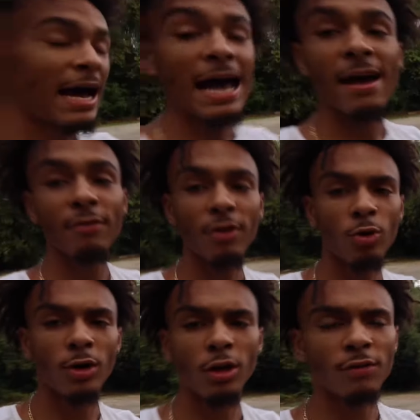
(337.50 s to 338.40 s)
I have
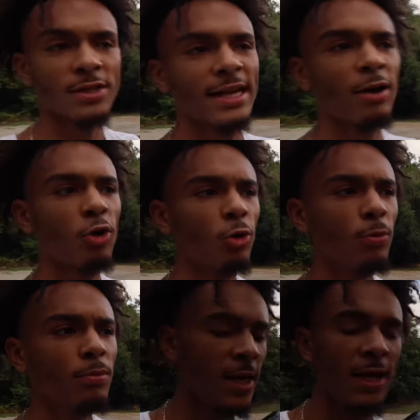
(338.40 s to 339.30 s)
coilovers at
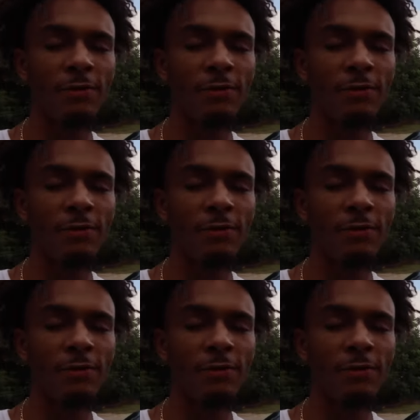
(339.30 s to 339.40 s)
home.